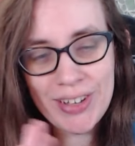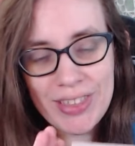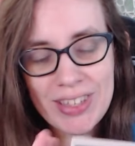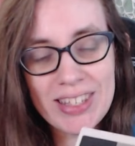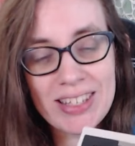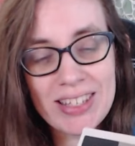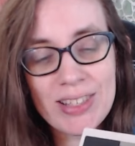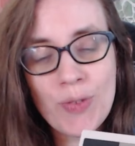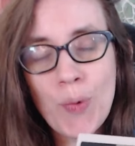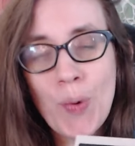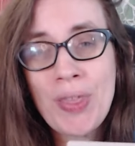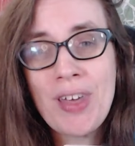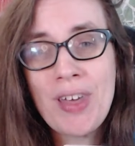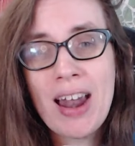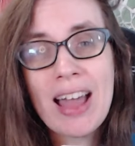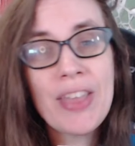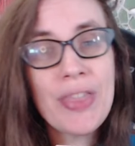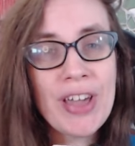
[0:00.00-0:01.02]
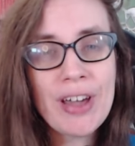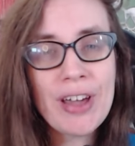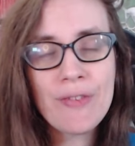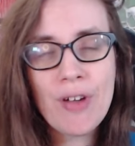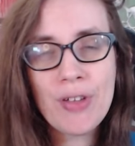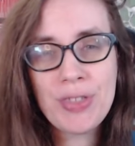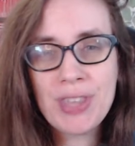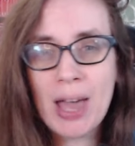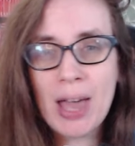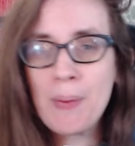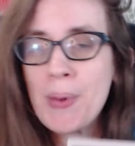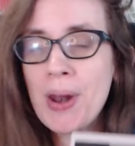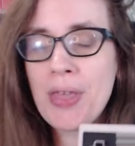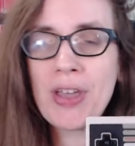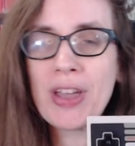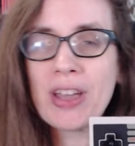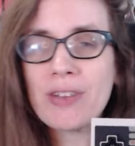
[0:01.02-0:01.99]
This is the one that I think of all the time when I
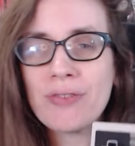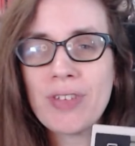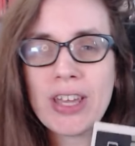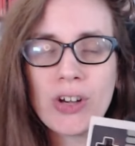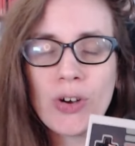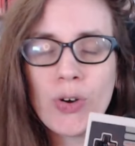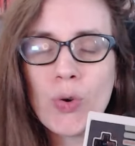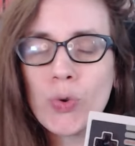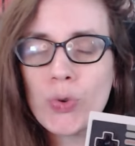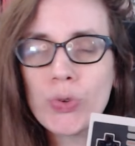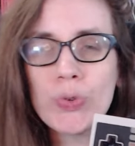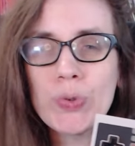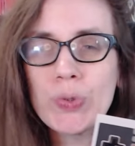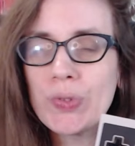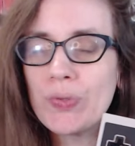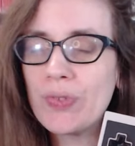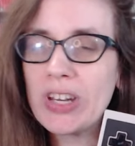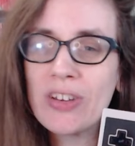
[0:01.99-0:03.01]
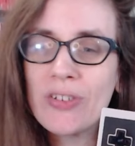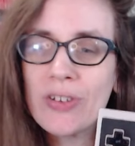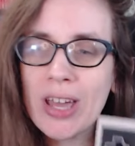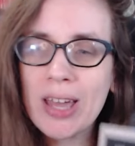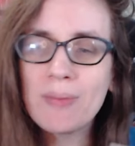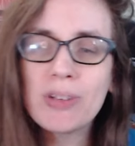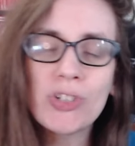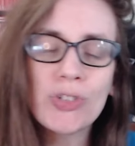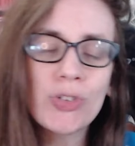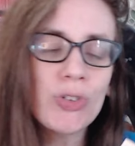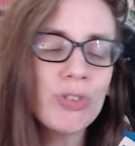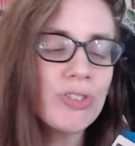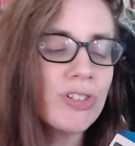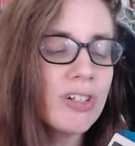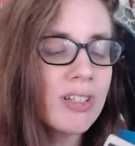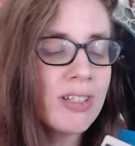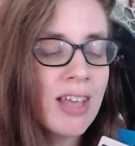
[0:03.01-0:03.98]
think of like old video game
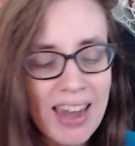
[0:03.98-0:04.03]
controllers.